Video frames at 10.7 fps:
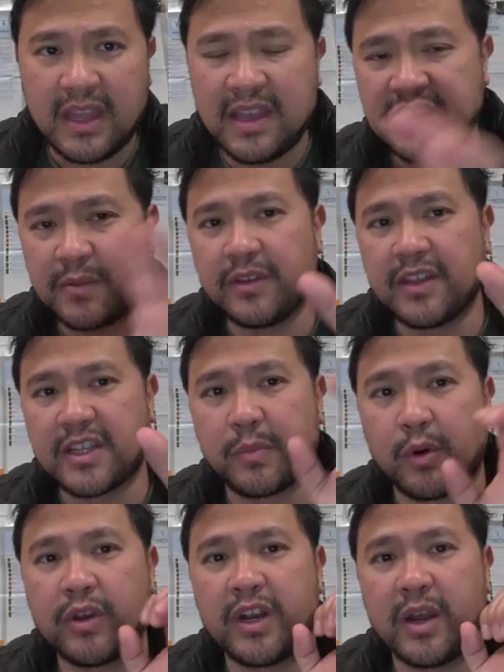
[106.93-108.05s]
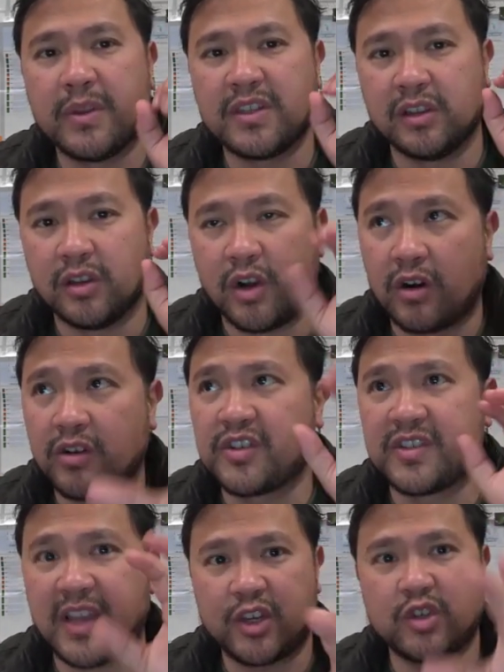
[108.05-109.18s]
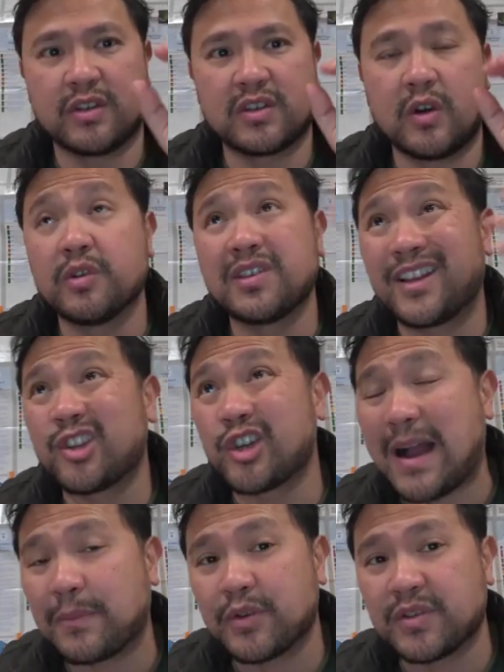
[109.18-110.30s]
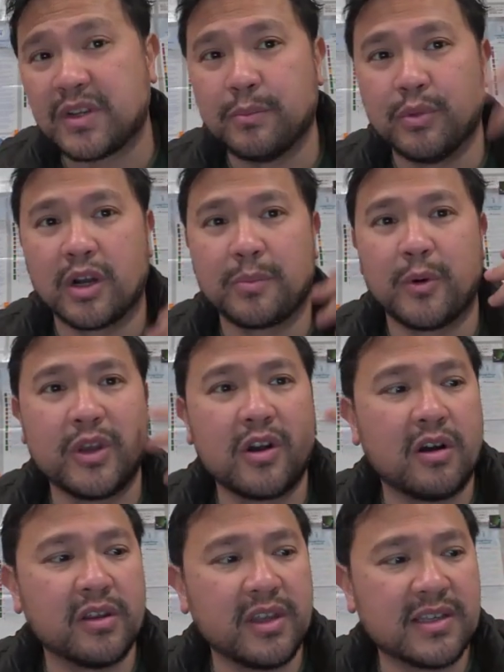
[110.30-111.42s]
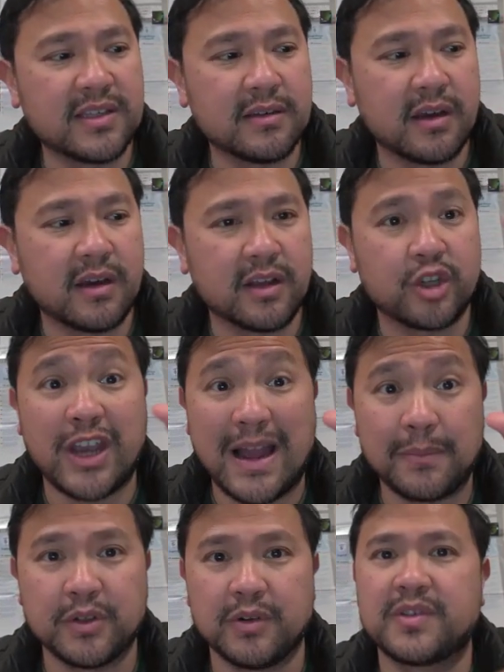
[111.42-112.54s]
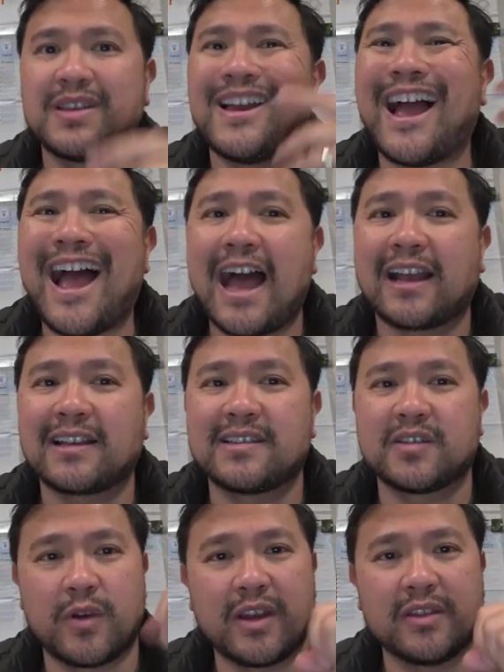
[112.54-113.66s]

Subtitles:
as something that's broken up into large sections, almost like chapters in a book, but we call these chapters acts, right?